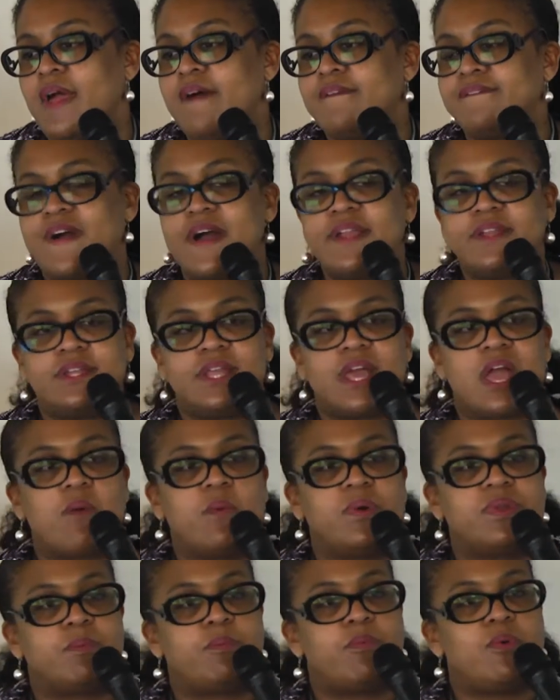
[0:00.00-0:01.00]
Finally, I
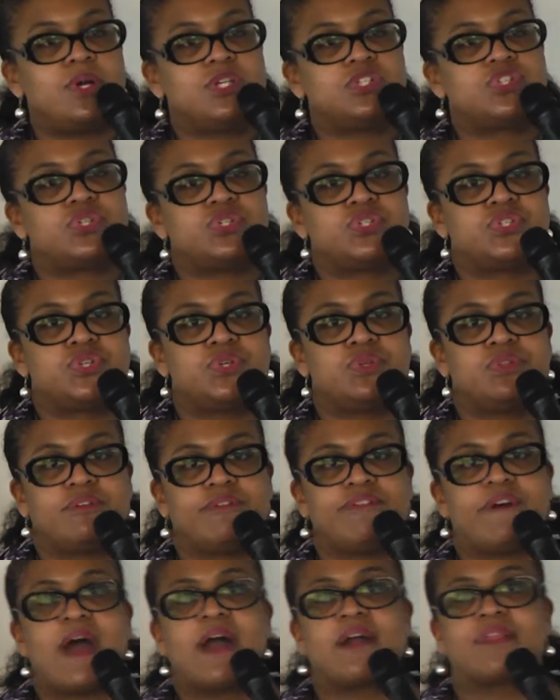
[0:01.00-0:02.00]
want to point you to the
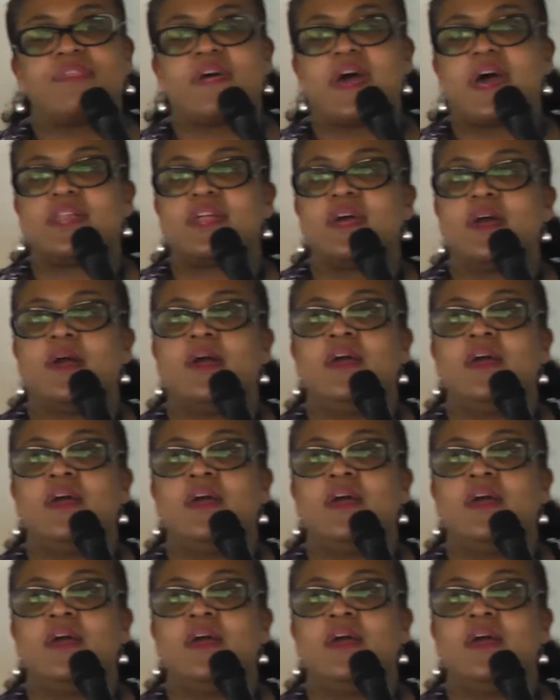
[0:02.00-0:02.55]
fact that